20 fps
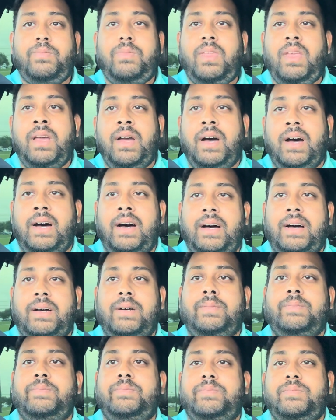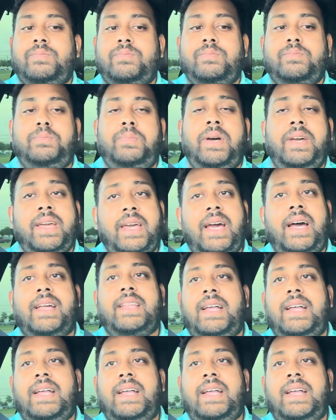But yeah,